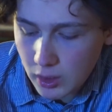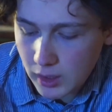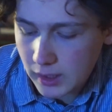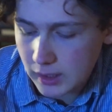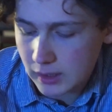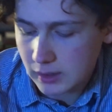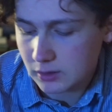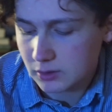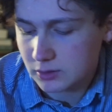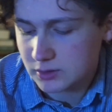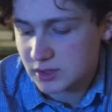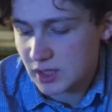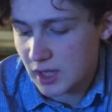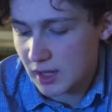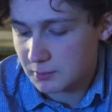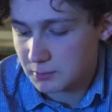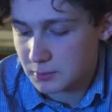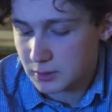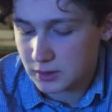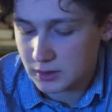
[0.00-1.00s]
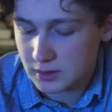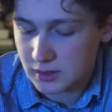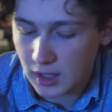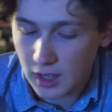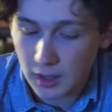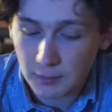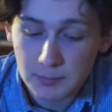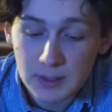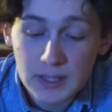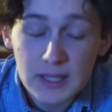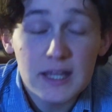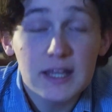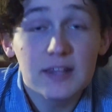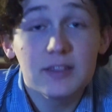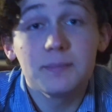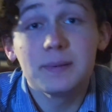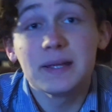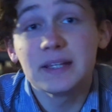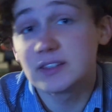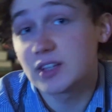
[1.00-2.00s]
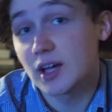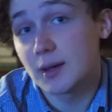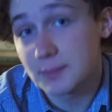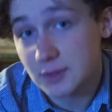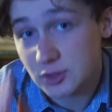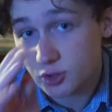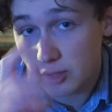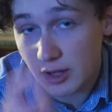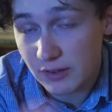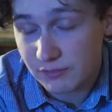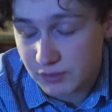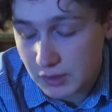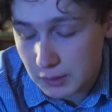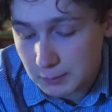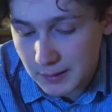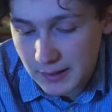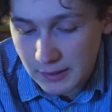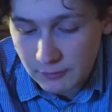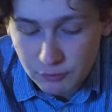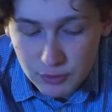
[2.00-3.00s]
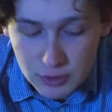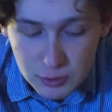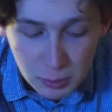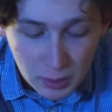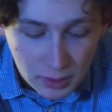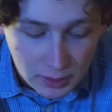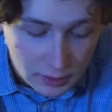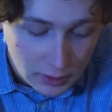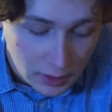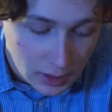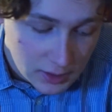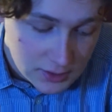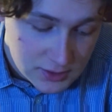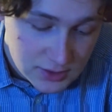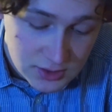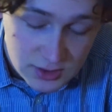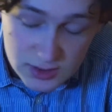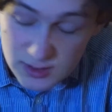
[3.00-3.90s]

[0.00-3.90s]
With a lack of knowledge about the shots, the story failed to flow well